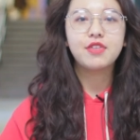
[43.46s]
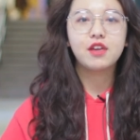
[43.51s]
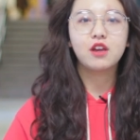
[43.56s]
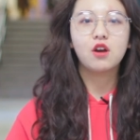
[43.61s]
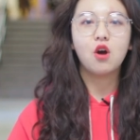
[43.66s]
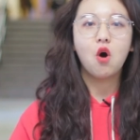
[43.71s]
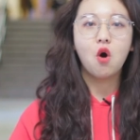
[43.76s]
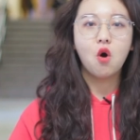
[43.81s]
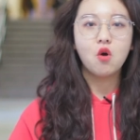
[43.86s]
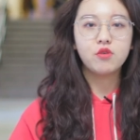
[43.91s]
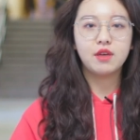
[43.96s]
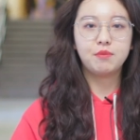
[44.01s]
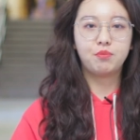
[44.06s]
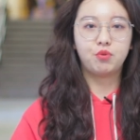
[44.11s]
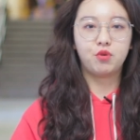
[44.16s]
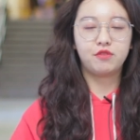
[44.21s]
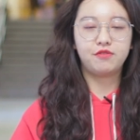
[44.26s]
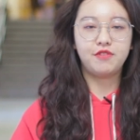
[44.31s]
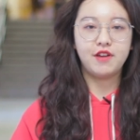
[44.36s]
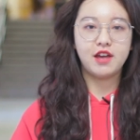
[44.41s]
think all the
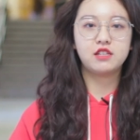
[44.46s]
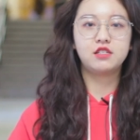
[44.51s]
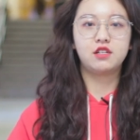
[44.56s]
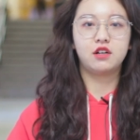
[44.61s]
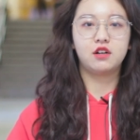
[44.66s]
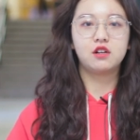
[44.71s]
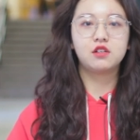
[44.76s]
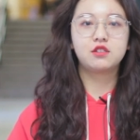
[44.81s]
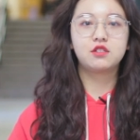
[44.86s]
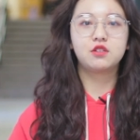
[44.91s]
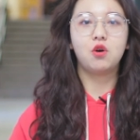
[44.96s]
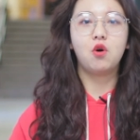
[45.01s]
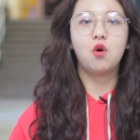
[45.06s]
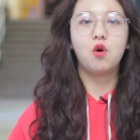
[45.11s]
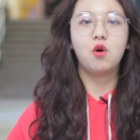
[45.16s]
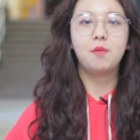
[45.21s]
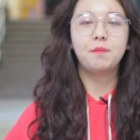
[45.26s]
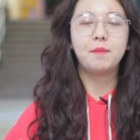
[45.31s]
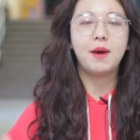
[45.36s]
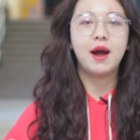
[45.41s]
professors
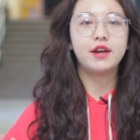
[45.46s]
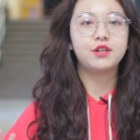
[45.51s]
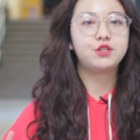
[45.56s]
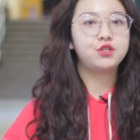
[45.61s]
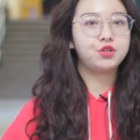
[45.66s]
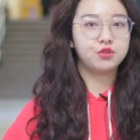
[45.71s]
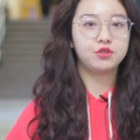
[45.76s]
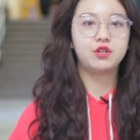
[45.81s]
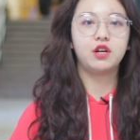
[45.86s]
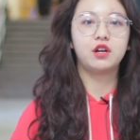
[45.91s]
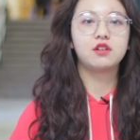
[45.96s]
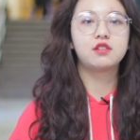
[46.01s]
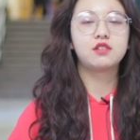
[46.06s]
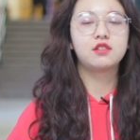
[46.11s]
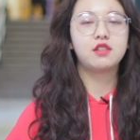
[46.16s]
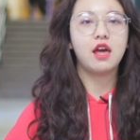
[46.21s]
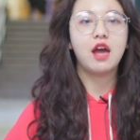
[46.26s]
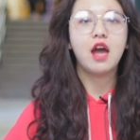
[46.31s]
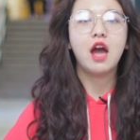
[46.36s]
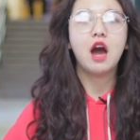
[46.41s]
or my tutors,
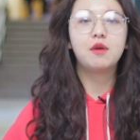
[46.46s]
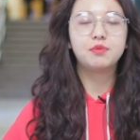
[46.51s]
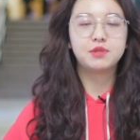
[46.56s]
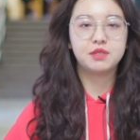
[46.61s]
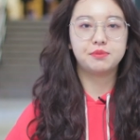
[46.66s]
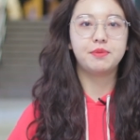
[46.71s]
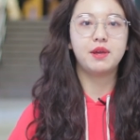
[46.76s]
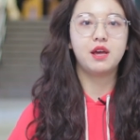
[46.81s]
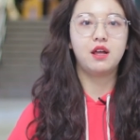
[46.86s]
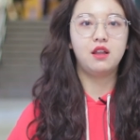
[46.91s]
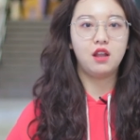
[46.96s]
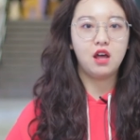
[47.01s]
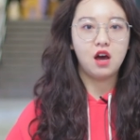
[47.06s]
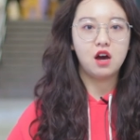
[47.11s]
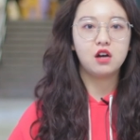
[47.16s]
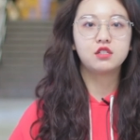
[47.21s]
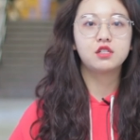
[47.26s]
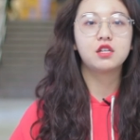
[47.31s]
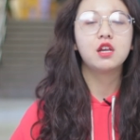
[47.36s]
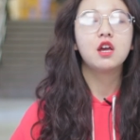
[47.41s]
they helped me a
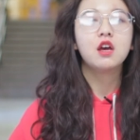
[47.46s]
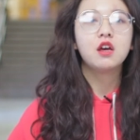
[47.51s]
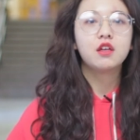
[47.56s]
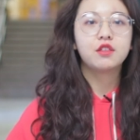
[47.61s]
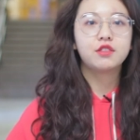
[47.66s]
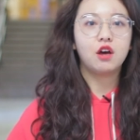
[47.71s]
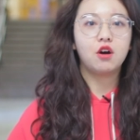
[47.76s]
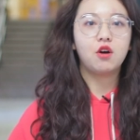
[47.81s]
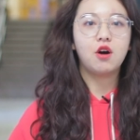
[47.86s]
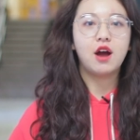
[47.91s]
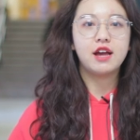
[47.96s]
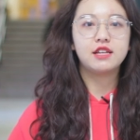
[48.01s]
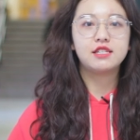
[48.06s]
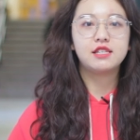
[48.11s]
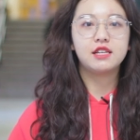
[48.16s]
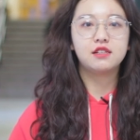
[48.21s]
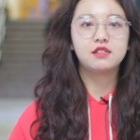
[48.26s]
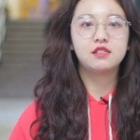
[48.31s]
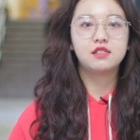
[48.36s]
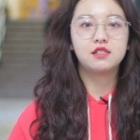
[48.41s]
lot. So I
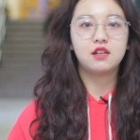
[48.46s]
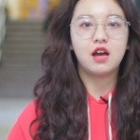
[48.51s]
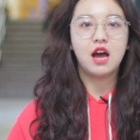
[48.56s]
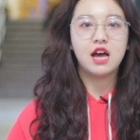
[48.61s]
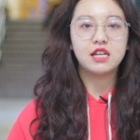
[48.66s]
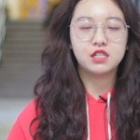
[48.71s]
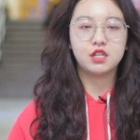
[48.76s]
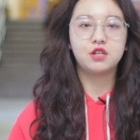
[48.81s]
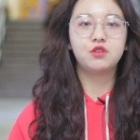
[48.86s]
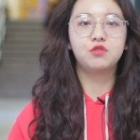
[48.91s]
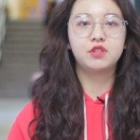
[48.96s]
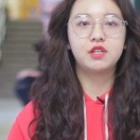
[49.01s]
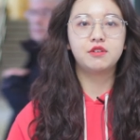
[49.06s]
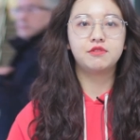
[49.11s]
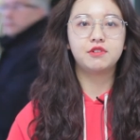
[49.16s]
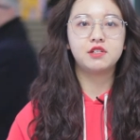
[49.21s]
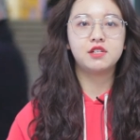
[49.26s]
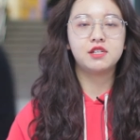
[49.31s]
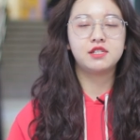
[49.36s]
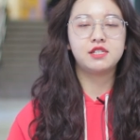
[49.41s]
think Aston
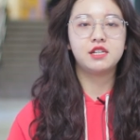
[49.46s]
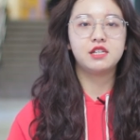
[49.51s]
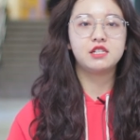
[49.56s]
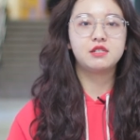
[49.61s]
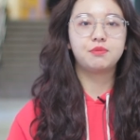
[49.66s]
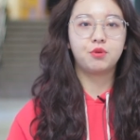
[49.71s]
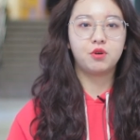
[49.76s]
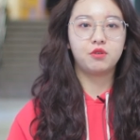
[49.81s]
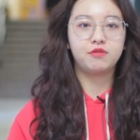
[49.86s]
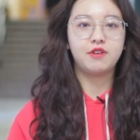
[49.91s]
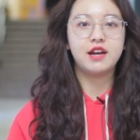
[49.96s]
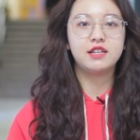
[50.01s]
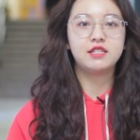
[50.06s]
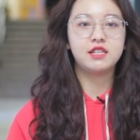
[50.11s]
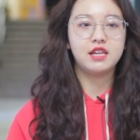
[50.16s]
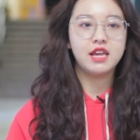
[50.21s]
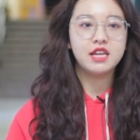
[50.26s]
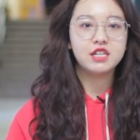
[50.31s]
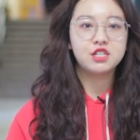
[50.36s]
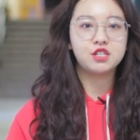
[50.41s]
universities
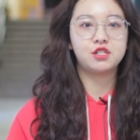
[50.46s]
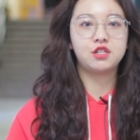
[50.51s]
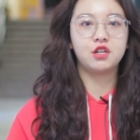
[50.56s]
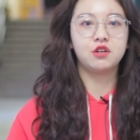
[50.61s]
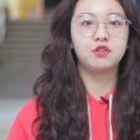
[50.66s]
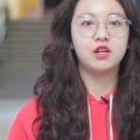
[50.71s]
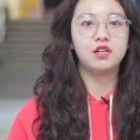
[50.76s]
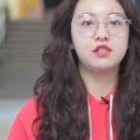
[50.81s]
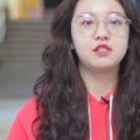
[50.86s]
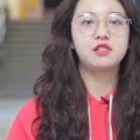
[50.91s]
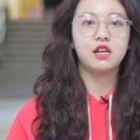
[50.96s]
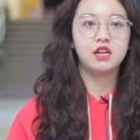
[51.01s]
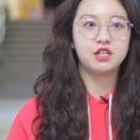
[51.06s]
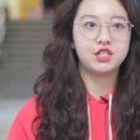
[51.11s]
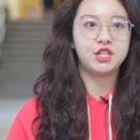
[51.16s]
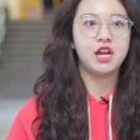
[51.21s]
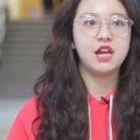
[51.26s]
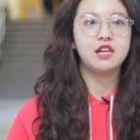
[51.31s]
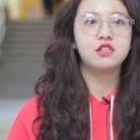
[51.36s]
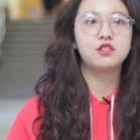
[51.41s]
provide each student a
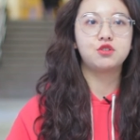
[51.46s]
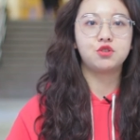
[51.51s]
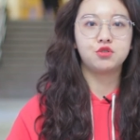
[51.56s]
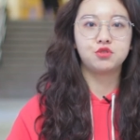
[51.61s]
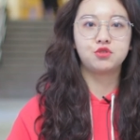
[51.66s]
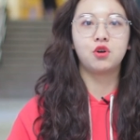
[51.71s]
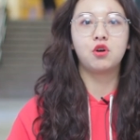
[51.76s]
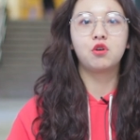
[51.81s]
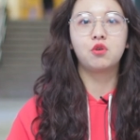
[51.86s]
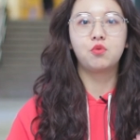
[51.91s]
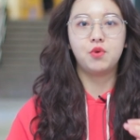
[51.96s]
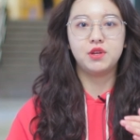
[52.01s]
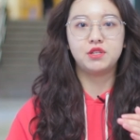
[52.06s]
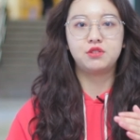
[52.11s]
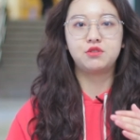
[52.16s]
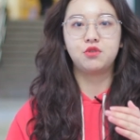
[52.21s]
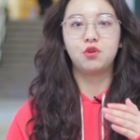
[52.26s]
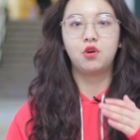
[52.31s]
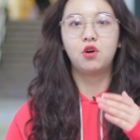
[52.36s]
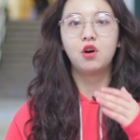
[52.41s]
chance to talk
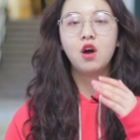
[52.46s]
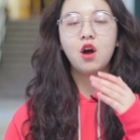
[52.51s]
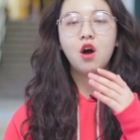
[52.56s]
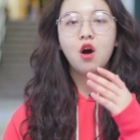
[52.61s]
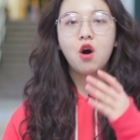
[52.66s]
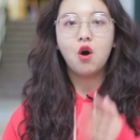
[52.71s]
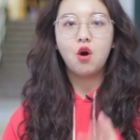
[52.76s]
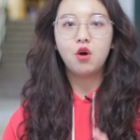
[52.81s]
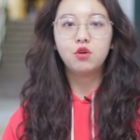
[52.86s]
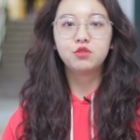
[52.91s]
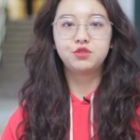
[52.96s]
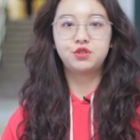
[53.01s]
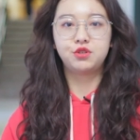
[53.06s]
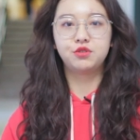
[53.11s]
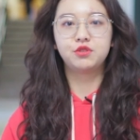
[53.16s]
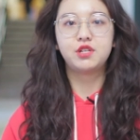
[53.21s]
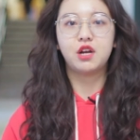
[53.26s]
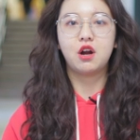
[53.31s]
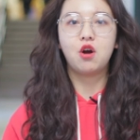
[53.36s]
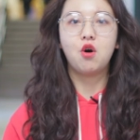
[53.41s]
with your own
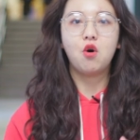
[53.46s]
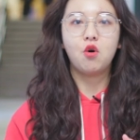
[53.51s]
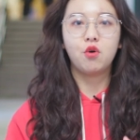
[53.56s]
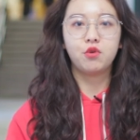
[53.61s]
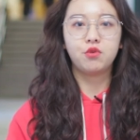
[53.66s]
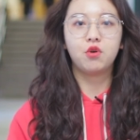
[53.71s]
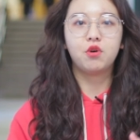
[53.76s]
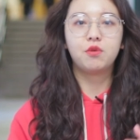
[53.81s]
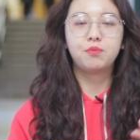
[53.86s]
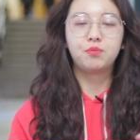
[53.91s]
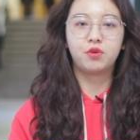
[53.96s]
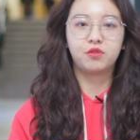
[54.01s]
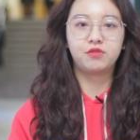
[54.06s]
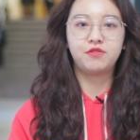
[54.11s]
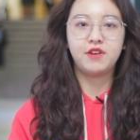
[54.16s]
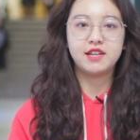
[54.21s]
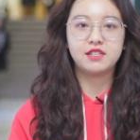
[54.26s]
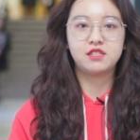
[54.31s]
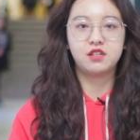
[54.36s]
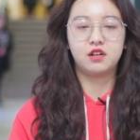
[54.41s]
tutor or your
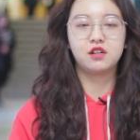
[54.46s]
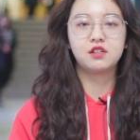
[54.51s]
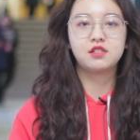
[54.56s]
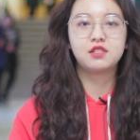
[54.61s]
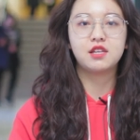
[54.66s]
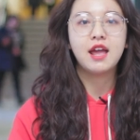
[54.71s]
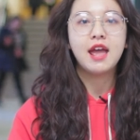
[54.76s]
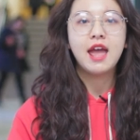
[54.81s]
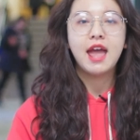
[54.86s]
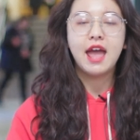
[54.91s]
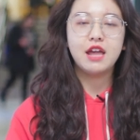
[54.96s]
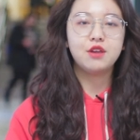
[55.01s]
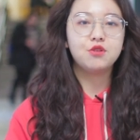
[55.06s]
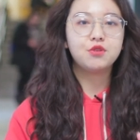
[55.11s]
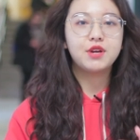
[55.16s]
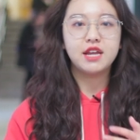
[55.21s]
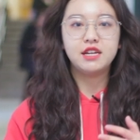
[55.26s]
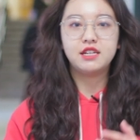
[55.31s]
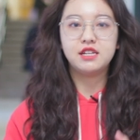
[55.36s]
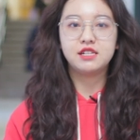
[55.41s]
professors, and you
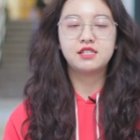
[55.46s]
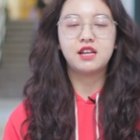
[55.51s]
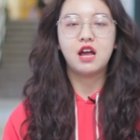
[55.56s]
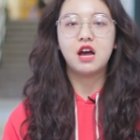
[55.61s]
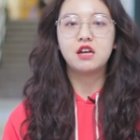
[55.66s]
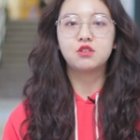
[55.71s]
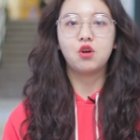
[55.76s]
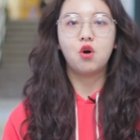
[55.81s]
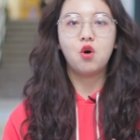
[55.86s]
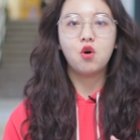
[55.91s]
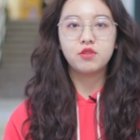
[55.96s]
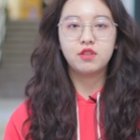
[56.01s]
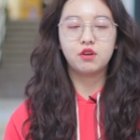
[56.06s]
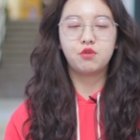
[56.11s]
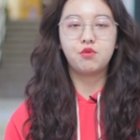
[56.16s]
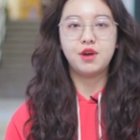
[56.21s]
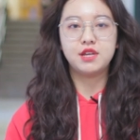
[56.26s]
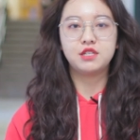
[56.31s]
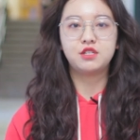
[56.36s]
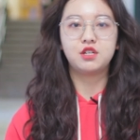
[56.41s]
can discuss all the
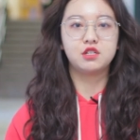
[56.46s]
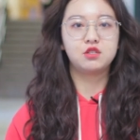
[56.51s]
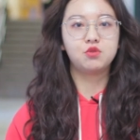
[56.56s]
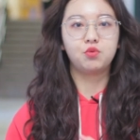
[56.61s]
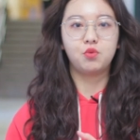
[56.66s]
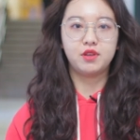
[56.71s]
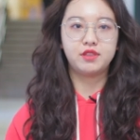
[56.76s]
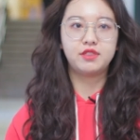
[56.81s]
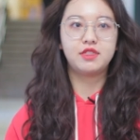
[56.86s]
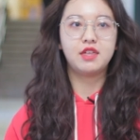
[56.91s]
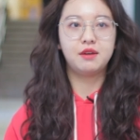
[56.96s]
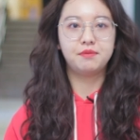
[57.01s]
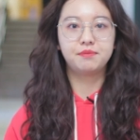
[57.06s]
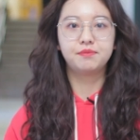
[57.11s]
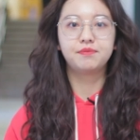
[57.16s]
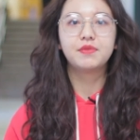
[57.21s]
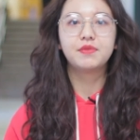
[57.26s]
questions with them.